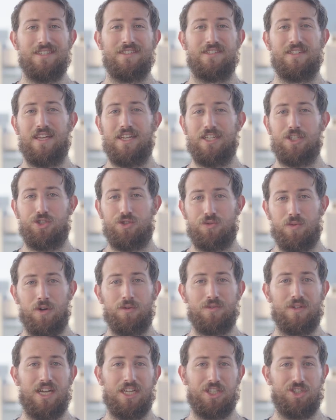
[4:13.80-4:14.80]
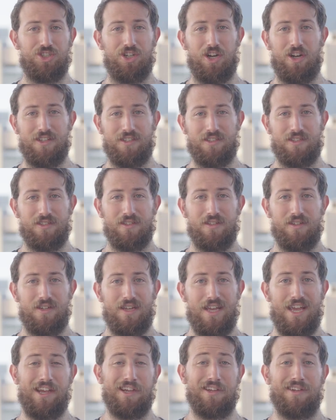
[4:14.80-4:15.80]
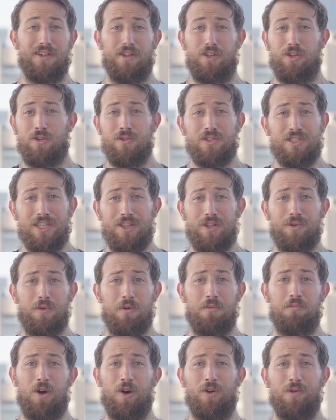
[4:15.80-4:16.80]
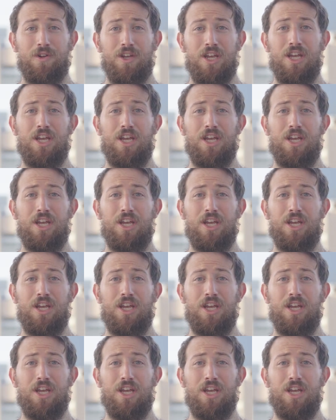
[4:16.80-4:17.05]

is getting drone-like shots. Heck, using the remote,